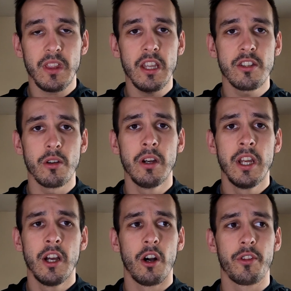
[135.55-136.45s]
So
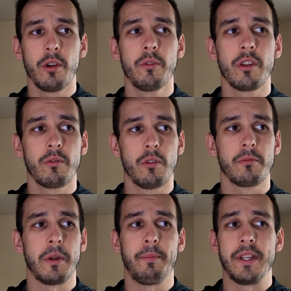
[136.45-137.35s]
although the road
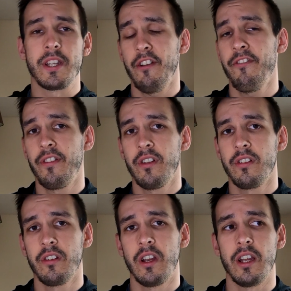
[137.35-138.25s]
might be tough
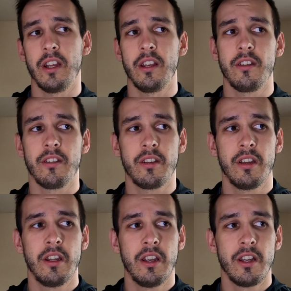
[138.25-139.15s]
and
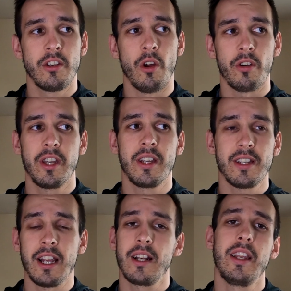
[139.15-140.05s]
not
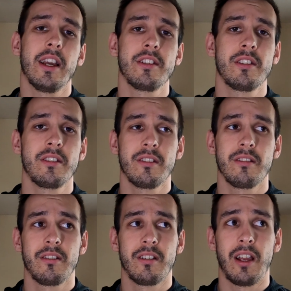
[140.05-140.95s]
exactly as
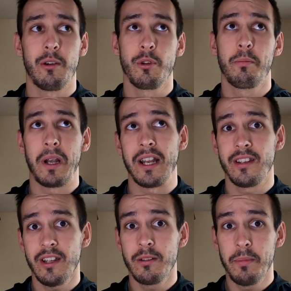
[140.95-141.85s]
how you planned
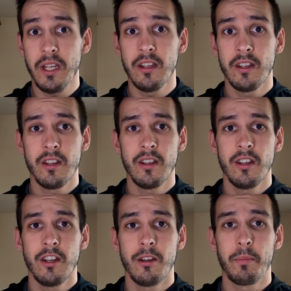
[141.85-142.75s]
it to be,
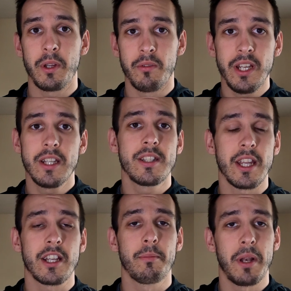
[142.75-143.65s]
but you need to
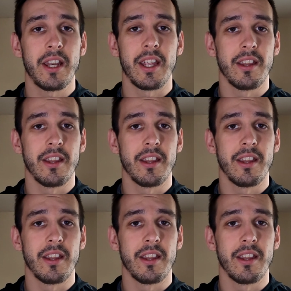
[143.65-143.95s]
stick to plan A.